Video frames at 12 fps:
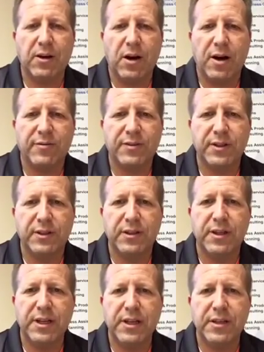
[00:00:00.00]
often
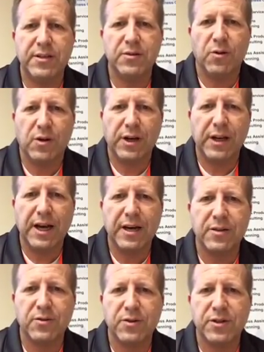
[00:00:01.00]
these
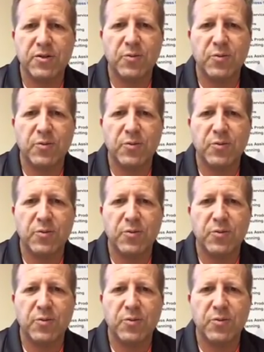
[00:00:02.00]
organizers as